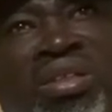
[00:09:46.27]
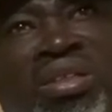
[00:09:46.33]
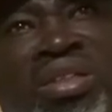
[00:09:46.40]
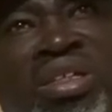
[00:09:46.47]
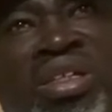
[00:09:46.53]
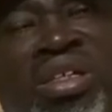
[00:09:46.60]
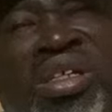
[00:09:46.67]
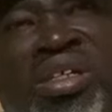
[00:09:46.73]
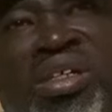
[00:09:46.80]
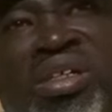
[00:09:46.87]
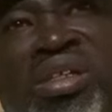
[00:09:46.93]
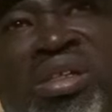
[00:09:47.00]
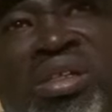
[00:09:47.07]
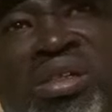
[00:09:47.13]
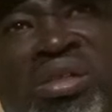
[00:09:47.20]

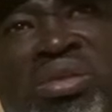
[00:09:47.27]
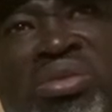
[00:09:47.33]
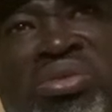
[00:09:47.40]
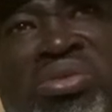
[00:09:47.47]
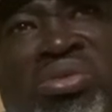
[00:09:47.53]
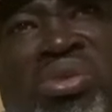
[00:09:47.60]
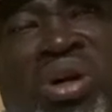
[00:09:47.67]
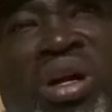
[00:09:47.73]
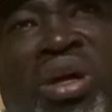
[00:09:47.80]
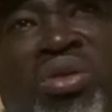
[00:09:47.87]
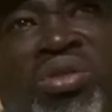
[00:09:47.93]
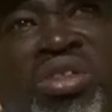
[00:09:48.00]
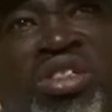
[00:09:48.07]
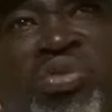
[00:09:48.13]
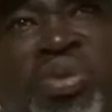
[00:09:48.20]
the what I
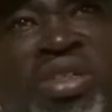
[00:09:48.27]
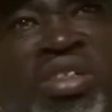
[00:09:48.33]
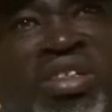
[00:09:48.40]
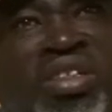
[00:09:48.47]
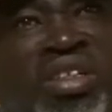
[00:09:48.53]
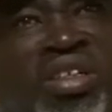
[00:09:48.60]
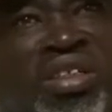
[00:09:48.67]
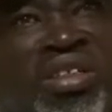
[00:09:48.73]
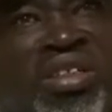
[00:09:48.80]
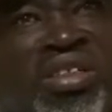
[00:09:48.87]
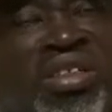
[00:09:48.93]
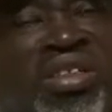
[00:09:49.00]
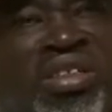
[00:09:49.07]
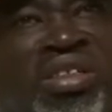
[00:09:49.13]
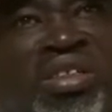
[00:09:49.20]
was expecting
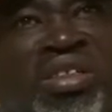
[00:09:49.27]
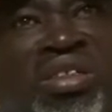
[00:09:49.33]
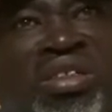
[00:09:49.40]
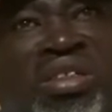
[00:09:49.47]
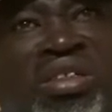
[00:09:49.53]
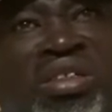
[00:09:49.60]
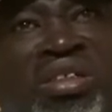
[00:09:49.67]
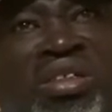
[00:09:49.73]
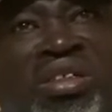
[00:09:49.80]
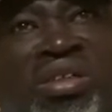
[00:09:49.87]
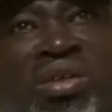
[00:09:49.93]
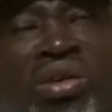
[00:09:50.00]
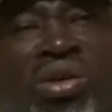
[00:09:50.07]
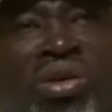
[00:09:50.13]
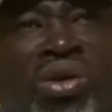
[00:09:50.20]
is
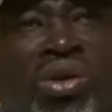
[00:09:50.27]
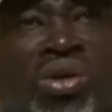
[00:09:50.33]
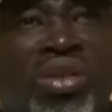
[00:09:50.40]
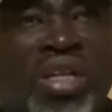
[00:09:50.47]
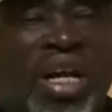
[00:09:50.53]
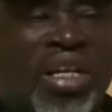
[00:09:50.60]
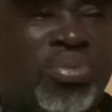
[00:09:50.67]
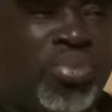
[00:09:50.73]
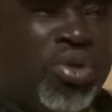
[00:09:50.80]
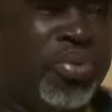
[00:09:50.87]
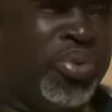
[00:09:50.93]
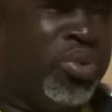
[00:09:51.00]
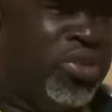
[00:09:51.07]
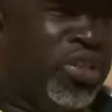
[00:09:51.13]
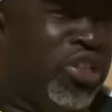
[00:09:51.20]
all that
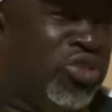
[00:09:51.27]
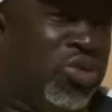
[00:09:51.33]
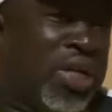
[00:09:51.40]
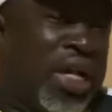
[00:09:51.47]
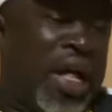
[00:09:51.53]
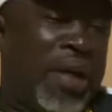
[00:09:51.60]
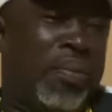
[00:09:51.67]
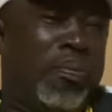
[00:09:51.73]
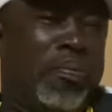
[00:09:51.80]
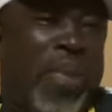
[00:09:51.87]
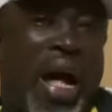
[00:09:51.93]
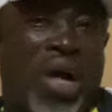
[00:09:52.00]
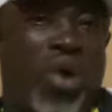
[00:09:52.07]
people need to come back